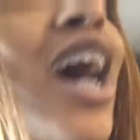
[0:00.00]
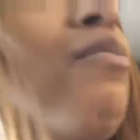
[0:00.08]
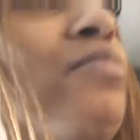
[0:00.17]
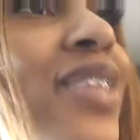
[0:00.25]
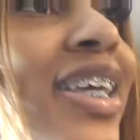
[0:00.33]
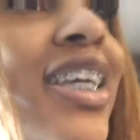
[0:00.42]

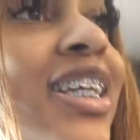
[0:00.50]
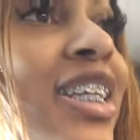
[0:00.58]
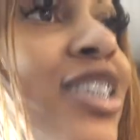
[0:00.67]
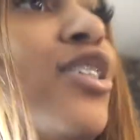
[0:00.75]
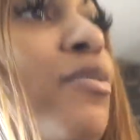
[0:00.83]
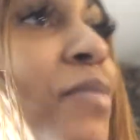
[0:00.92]
I'm thinking
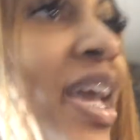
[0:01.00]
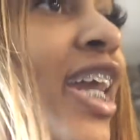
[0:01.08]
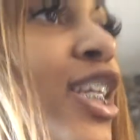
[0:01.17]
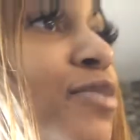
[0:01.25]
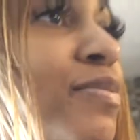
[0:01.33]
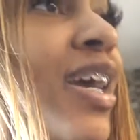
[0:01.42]
it's the
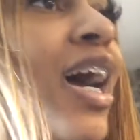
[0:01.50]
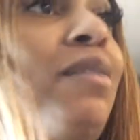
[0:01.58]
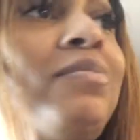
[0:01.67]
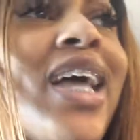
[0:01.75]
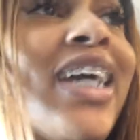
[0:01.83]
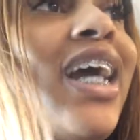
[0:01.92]
management.
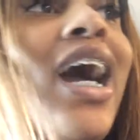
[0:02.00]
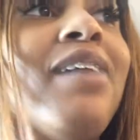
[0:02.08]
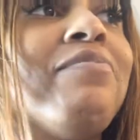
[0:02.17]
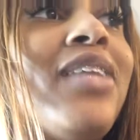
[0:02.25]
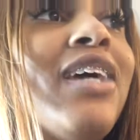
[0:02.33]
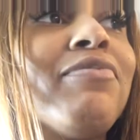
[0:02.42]
I'm like,
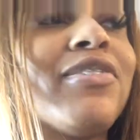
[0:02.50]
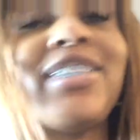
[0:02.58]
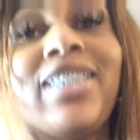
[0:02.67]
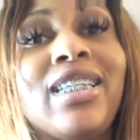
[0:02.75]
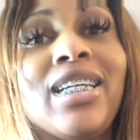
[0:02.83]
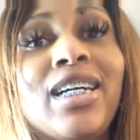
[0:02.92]
I've never
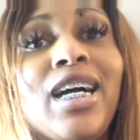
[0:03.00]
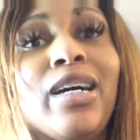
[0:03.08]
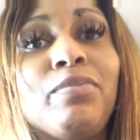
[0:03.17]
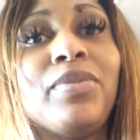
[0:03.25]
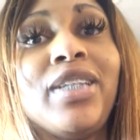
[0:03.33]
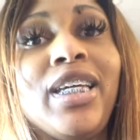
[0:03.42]
seen a
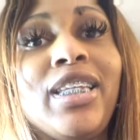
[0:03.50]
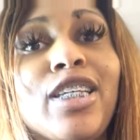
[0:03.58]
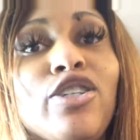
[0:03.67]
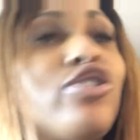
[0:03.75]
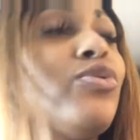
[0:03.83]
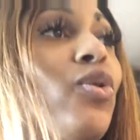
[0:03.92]
company
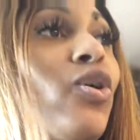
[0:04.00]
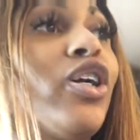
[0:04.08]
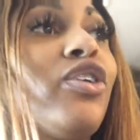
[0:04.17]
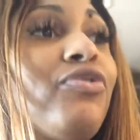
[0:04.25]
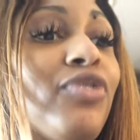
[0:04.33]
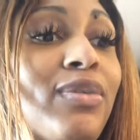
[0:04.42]
that you
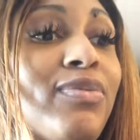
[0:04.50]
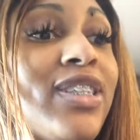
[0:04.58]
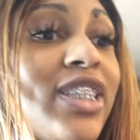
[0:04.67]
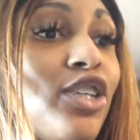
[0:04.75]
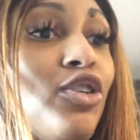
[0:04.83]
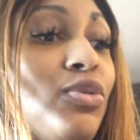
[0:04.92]
order from
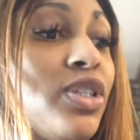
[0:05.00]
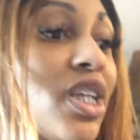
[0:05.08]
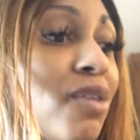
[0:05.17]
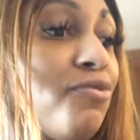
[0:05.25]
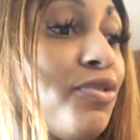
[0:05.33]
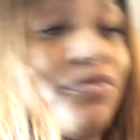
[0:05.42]
send you
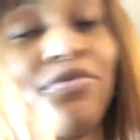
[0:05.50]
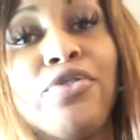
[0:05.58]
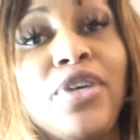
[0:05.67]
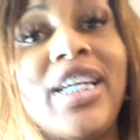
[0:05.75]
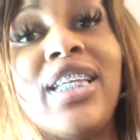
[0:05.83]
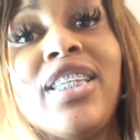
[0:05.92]
something from
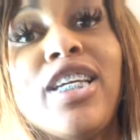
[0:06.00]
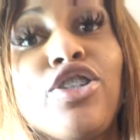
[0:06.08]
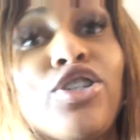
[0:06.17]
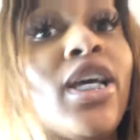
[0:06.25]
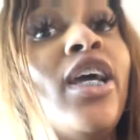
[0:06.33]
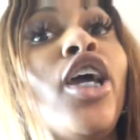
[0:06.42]
free
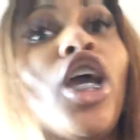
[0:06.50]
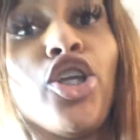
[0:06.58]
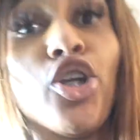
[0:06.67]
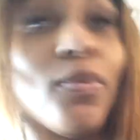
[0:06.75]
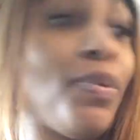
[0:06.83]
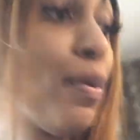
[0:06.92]
unless
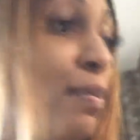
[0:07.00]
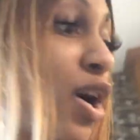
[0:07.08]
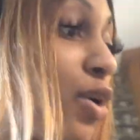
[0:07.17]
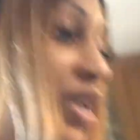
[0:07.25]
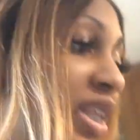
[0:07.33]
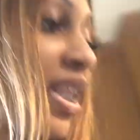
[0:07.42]
you're
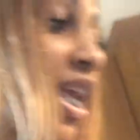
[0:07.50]
promoting